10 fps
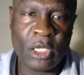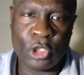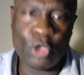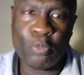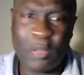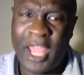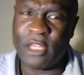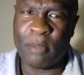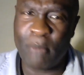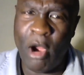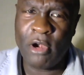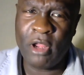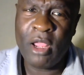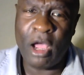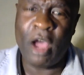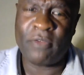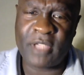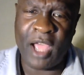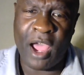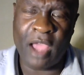You planned the murder
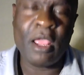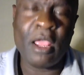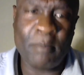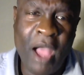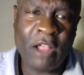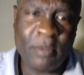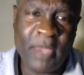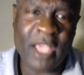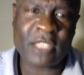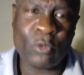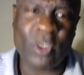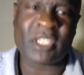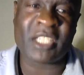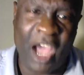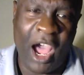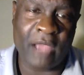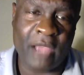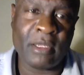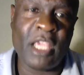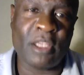of God. Malcolm X was God.
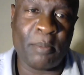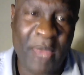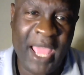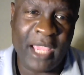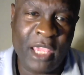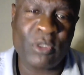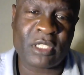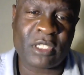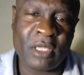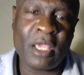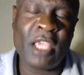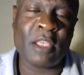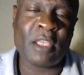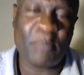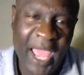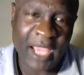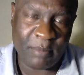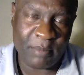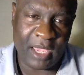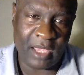He's a black
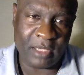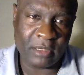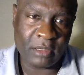man.